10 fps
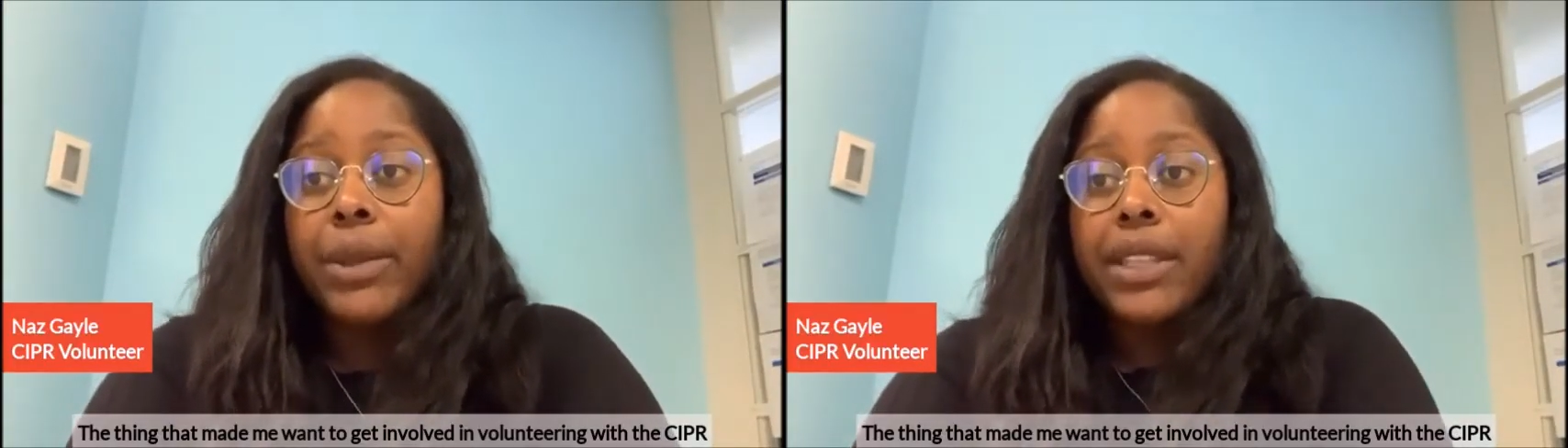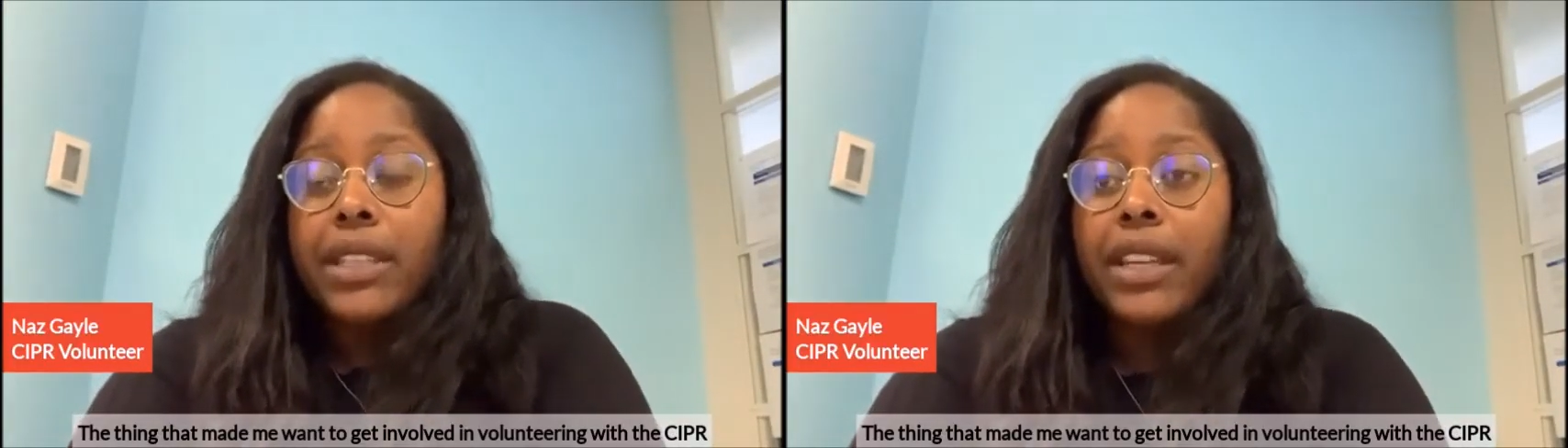
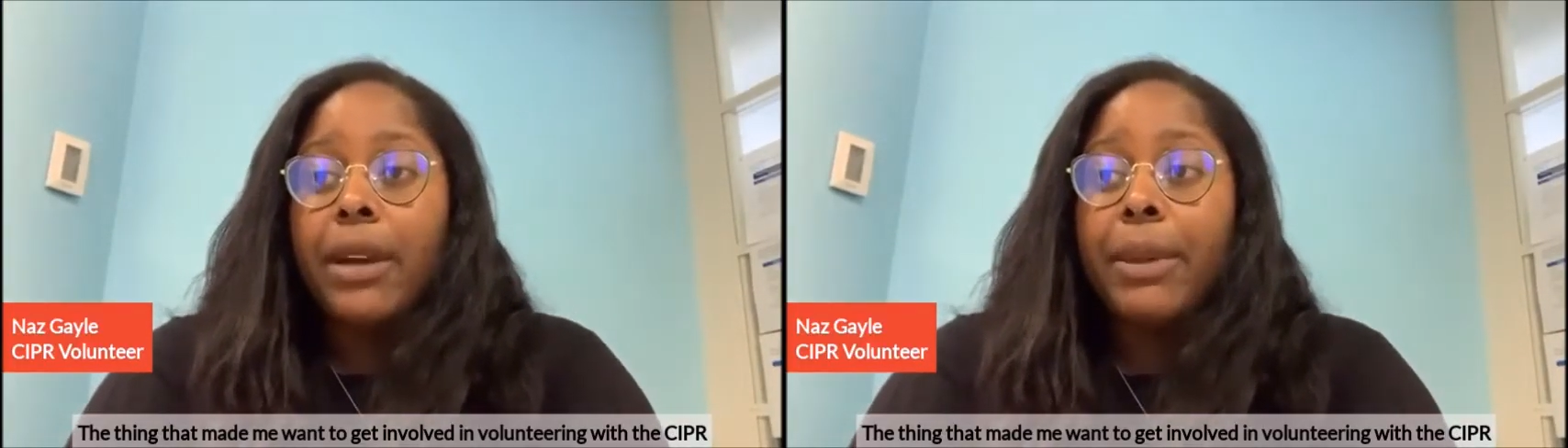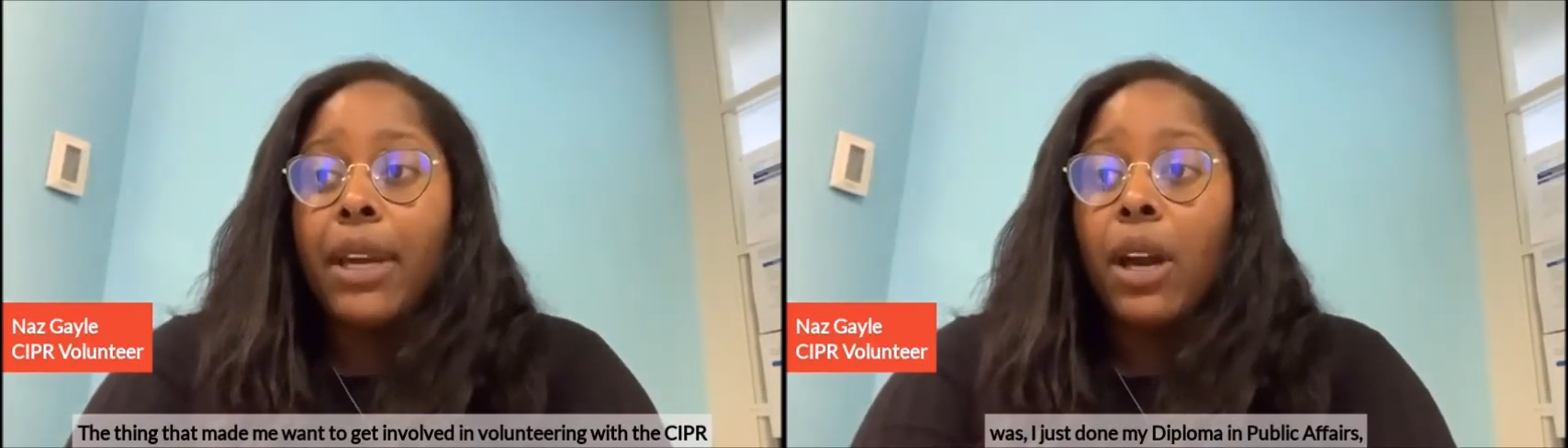with the
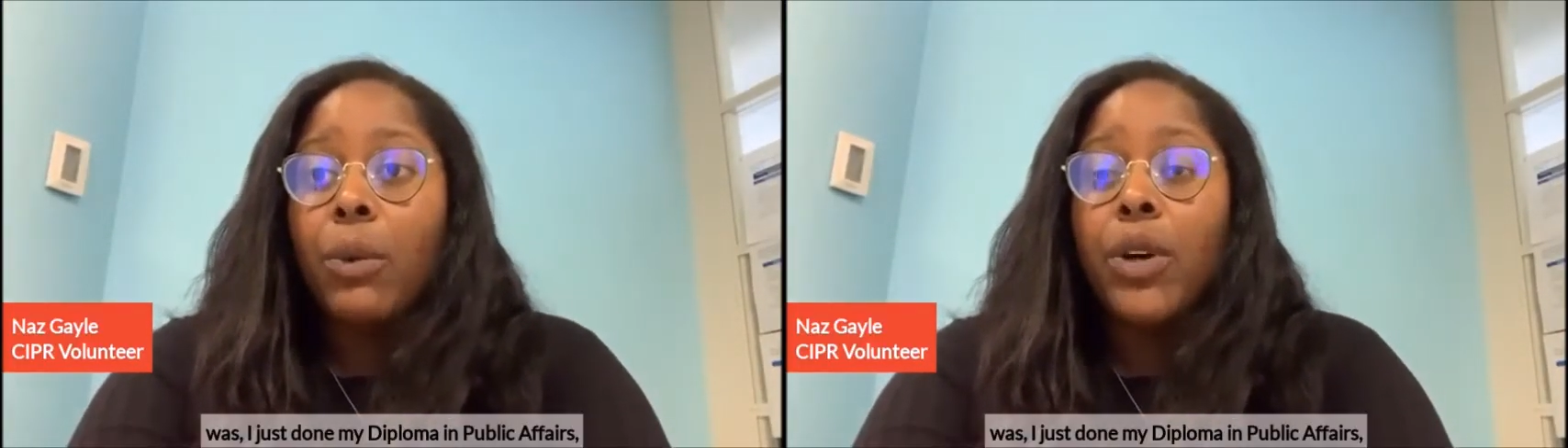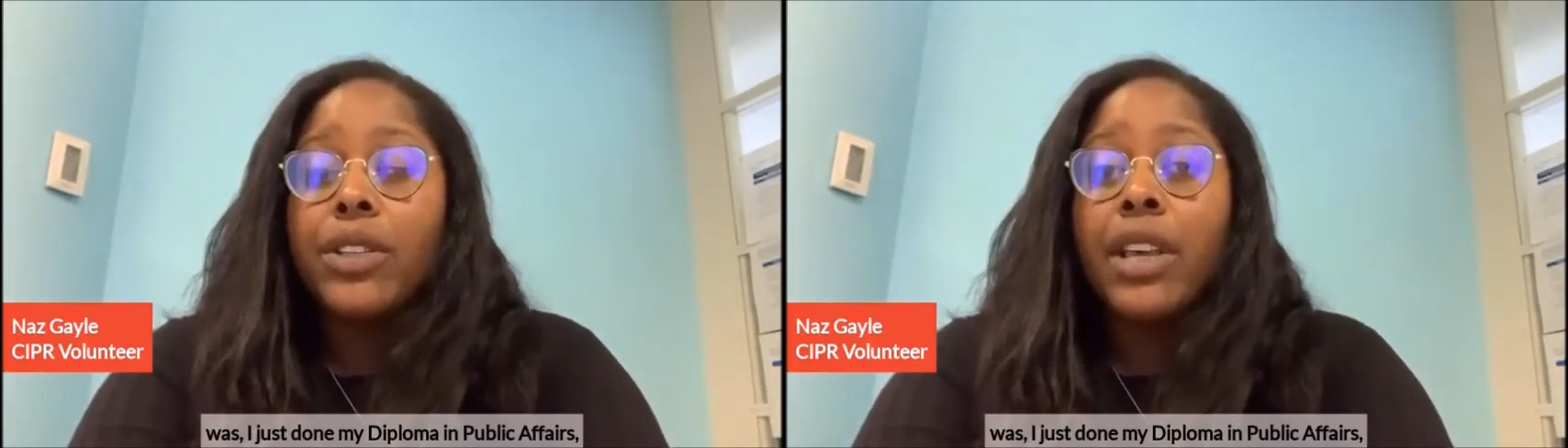
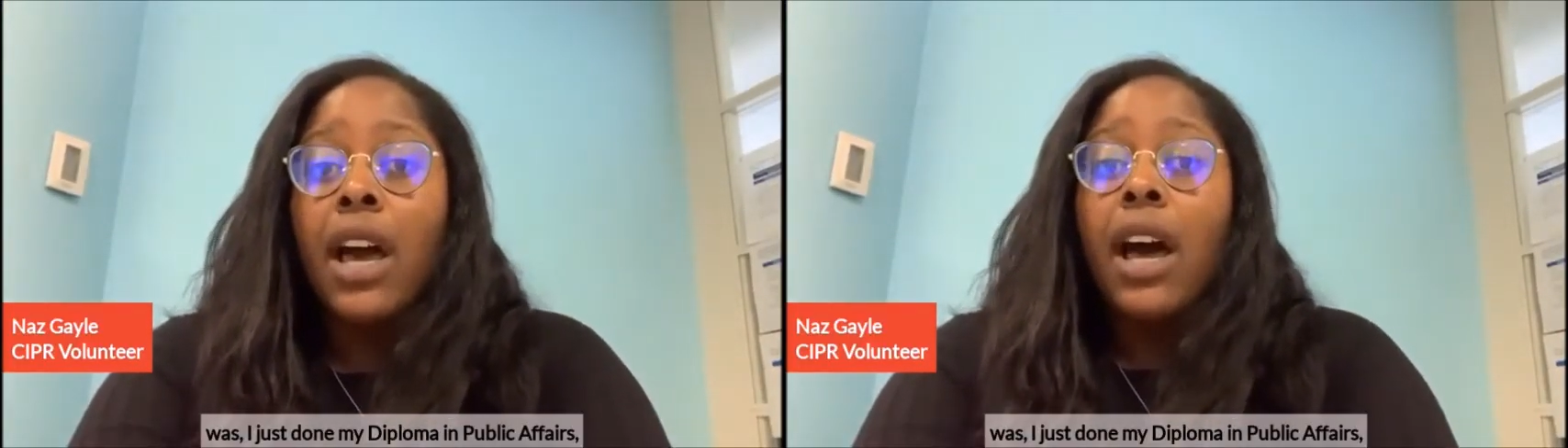CIPR was